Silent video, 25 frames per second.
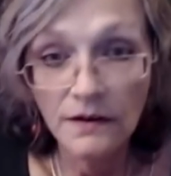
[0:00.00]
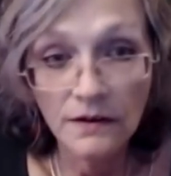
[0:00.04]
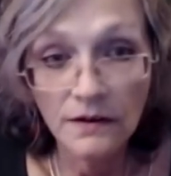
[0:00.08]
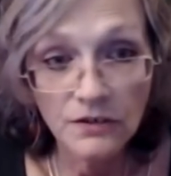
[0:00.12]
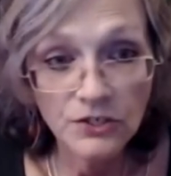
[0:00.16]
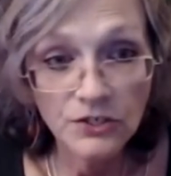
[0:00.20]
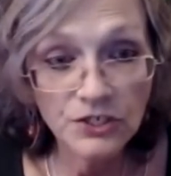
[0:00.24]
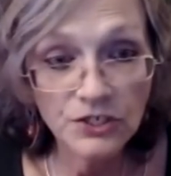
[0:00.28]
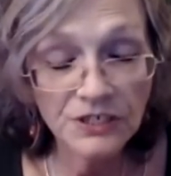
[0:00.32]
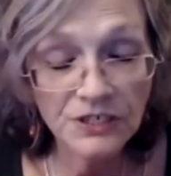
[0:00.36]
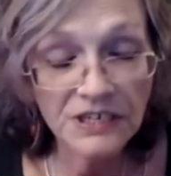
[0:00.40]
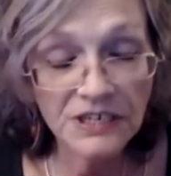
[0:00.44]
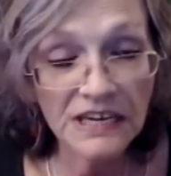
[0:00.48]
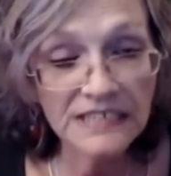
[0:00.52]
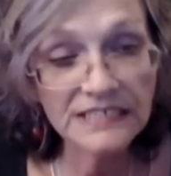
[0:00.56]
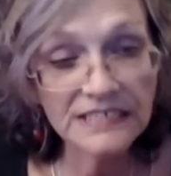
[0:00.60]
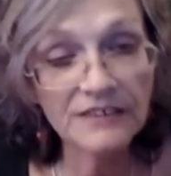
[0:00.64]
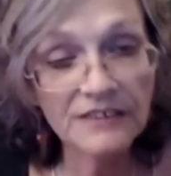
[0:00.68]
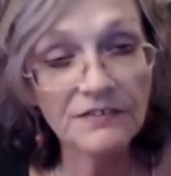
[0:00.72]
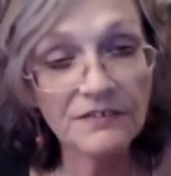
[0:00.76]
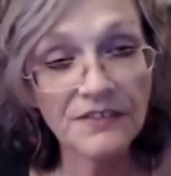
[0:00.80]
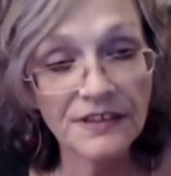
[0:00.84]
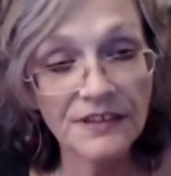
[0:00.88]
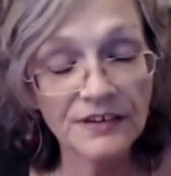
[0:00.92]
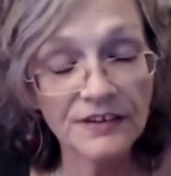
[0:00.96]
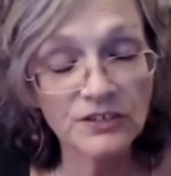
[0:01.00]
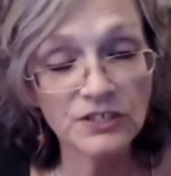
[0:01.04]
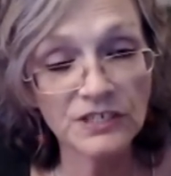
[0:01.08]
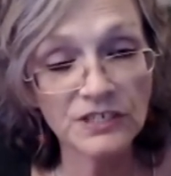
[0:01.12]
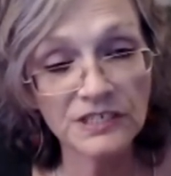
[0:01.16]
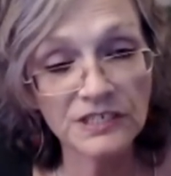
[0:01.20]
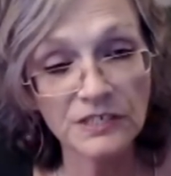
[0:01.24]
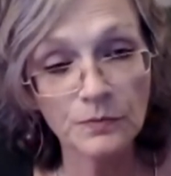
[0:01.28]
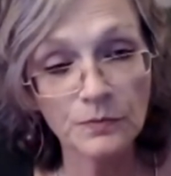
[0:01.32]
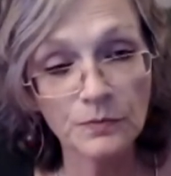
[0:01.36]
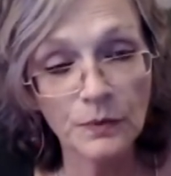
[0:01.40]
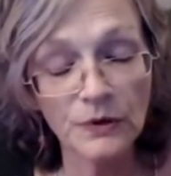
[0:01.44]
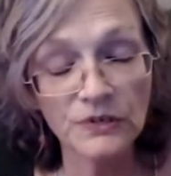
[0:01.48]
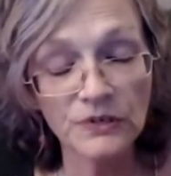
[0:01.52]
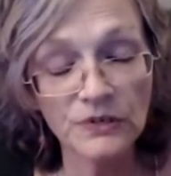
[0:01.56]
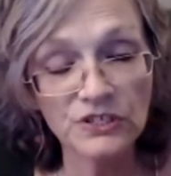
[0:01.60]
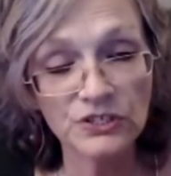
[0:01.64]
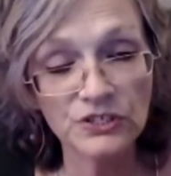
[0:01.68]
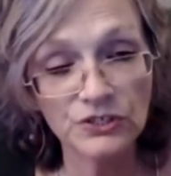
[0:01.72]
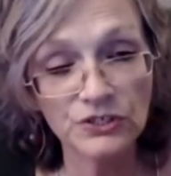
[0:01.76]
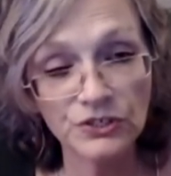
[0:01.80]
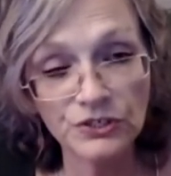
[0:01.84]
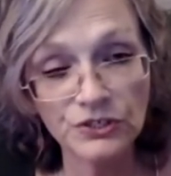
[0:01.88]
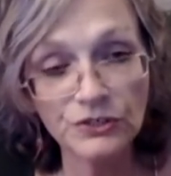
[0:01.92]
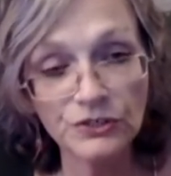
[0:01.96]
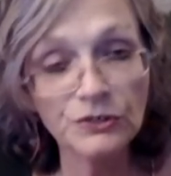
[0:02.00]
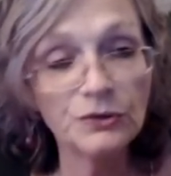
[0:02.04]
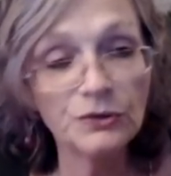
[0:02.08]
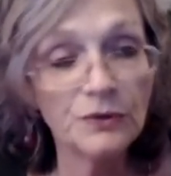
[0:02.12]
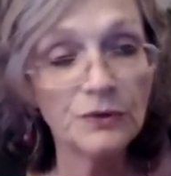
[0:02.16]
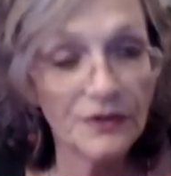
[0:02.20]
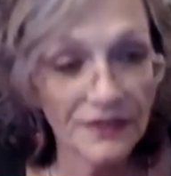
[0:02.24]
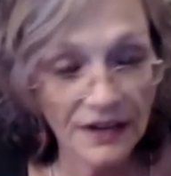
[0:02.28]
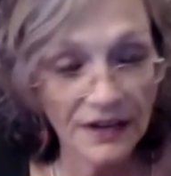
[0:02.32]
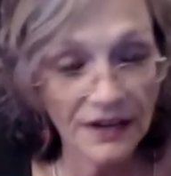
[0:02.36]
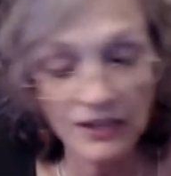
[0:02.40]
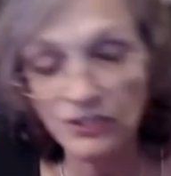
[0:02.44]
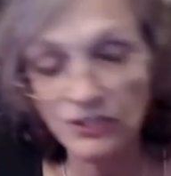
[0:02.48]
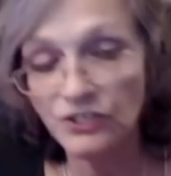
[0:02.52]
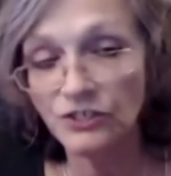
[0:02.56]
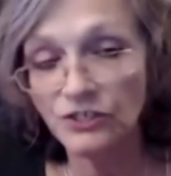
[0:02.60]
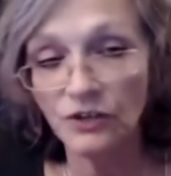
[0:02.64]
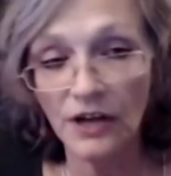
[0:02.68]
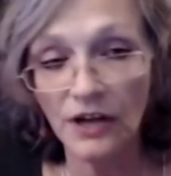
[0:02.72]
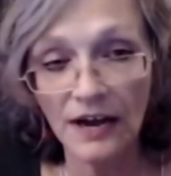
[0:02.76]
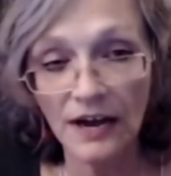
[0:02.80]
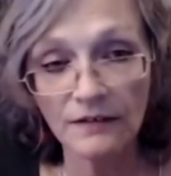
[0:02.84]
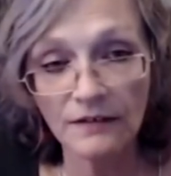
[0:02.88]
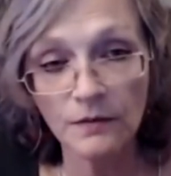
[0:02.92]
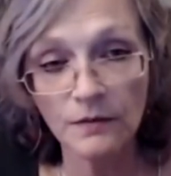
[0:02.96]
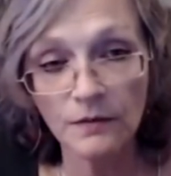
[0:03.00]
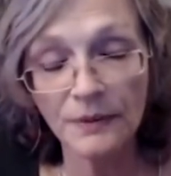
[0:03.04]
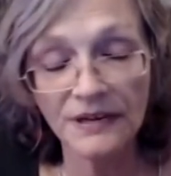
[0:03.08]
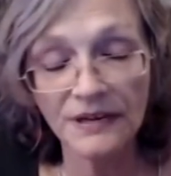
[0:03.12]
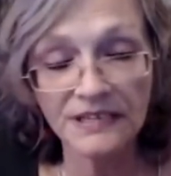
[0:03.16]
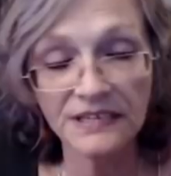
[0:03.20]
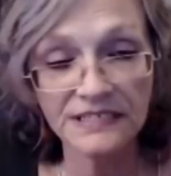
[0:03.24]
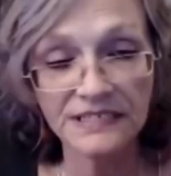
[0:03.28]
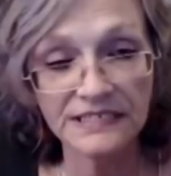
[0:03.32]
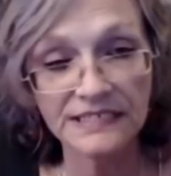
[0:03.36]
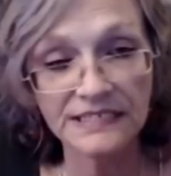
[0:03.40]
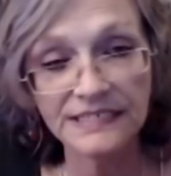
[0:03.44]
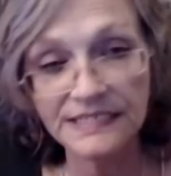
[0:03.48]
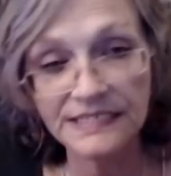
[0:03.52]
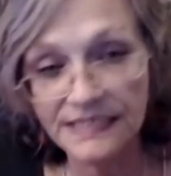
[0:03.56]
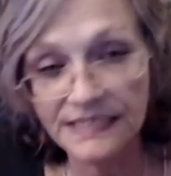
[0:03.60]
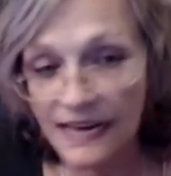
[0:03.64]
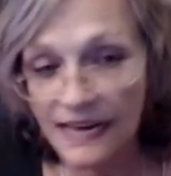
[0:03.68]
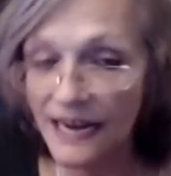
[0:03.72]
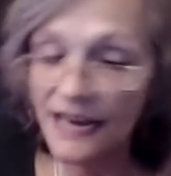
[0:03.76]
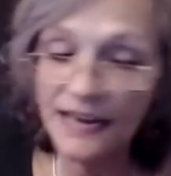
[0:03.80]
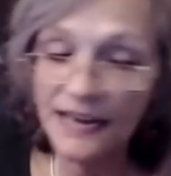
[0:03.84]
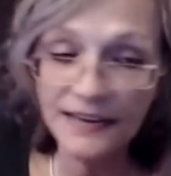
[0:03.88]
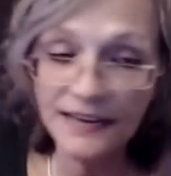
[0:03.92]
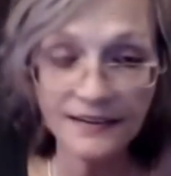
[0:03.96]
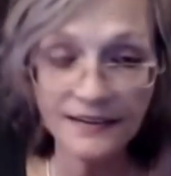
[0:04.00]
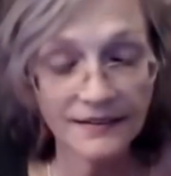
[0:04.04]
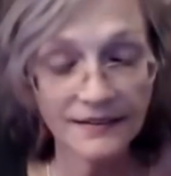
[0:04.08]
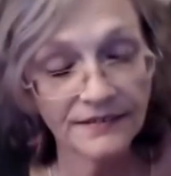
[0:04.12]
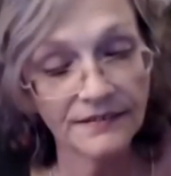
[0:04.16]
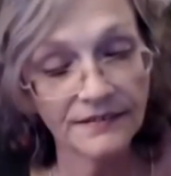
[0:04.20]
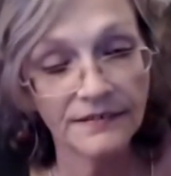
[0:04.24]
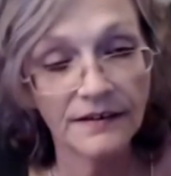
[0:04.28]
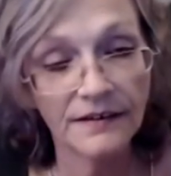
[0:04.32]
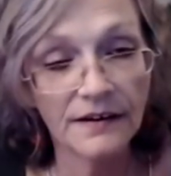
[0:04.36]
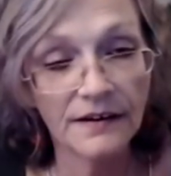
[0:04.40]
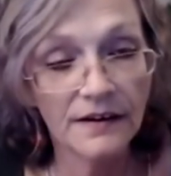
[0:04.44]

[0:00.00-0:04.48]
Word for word: she does everything she's supposed to do and that she'll have a place to stay and,